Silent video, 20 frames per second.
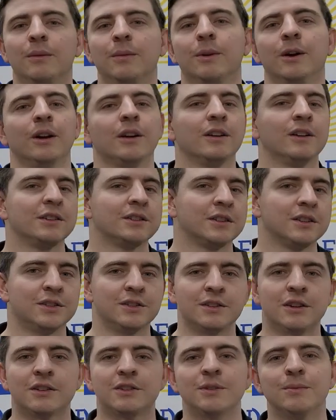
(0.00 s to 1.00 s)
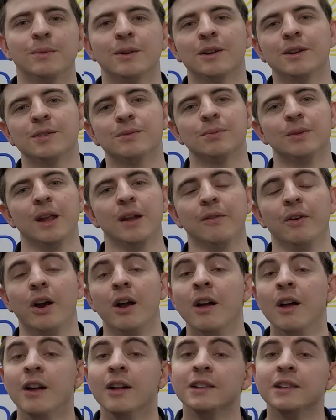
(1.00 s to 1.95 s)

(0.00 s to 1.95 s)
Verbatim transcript: workers, construction workers, whatever.